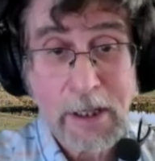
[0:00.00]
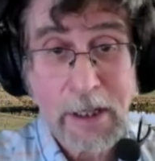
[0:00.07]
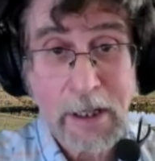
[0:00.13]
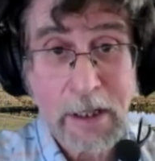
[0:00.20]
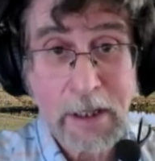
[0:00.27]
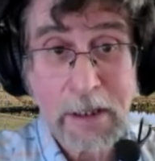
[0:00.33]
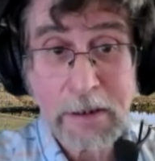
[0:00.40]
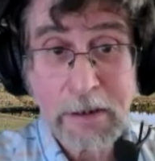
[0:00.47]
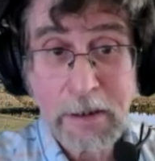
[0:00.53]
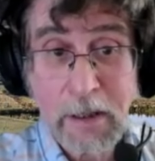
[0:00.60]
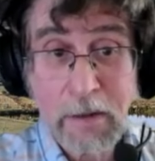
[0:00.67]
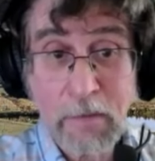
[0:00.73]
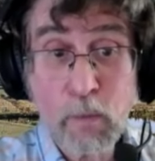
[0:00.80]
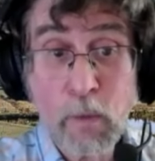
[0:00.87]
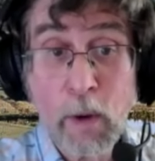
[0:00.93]

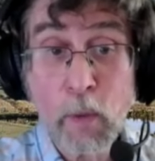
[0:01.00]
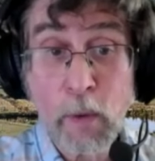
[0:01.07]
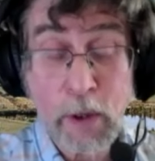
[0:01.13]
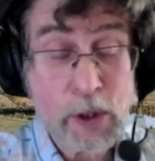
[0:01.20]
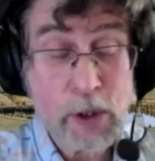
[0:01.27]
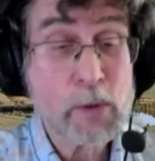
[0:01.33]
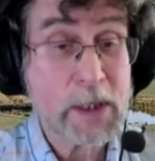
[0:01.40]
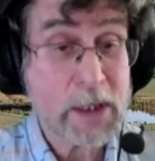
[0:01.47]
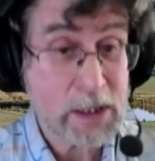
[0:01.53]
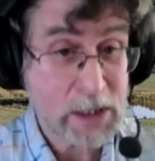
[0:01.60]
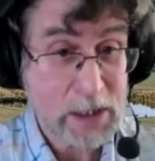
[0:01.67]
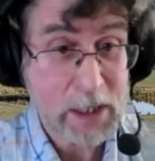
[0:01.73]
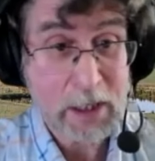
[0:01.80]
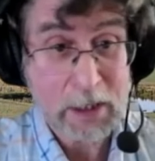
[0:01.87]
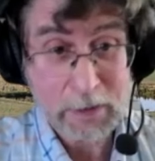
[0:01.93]
of what we're doing
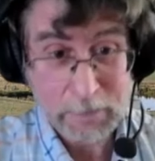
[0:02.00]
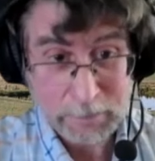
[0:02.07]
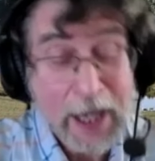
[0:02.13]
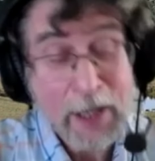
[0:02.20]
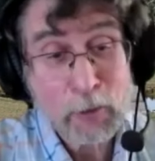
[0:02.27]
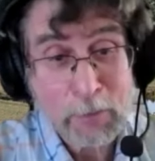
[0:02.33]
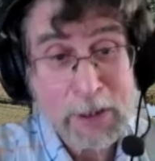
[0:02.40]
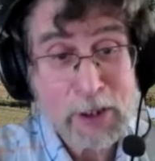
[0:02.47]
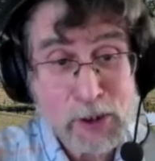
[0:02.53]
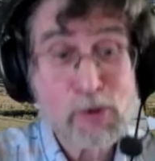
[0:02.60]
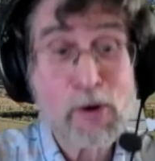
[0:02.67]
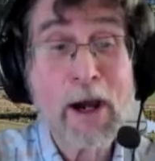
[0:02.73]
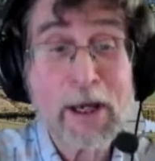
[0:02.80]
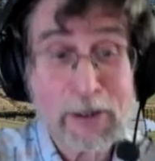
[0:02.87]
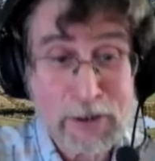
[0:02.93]
today. I don't mean the
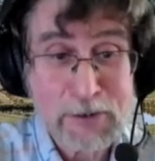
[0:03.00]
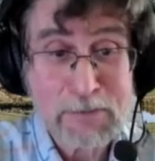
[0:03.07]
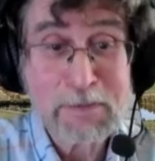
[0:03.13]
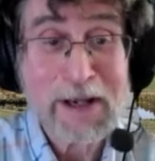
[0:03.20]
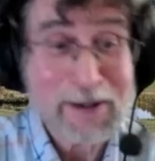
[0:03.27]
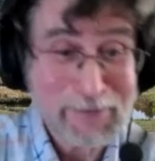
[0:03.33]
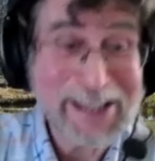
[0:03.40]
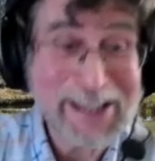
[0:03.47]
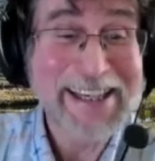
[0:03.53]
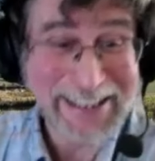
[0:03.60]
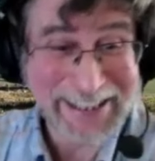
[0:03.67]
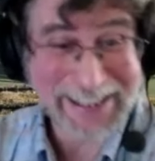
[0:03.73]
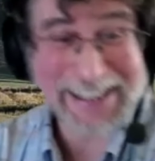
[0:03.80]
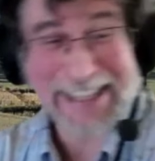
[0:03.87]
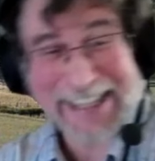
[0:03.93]
trials, but I mean
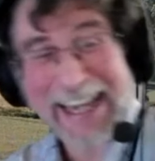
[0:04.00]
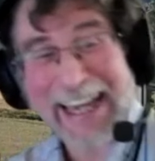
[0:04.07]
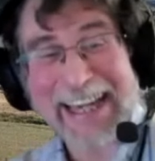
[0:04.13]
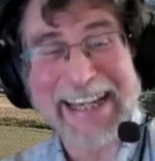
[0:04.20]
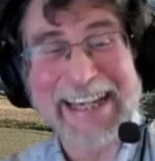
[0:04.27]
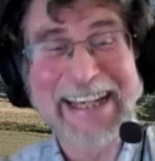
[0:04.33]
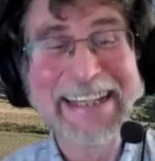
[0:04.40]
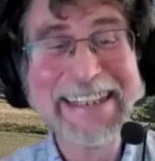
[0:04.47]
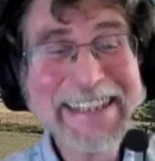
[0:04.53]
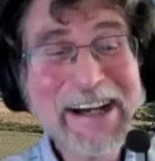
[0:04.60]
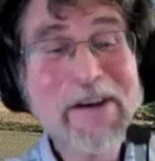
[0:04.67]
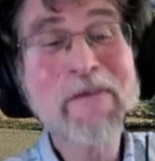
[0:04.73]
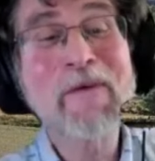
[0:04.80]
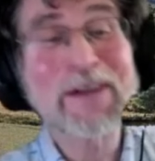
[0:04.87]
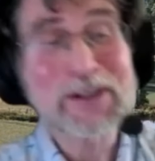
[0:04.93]
yeah,
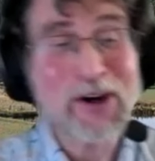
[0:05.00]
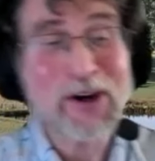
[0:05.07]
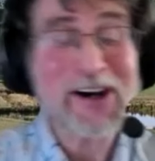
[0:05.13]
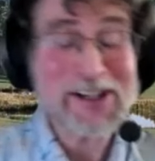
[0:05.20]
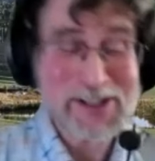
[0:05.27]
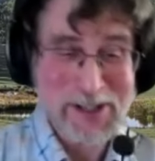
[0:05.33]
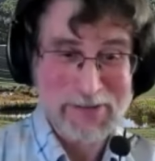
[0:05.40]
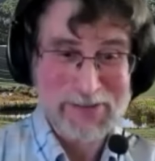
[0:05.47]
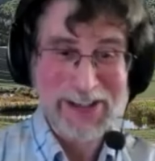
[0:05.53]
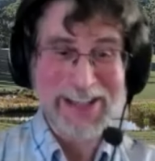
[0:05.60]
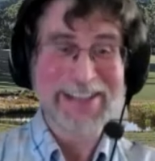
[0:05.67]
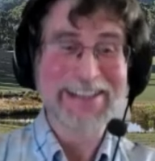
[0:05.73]
what caused them.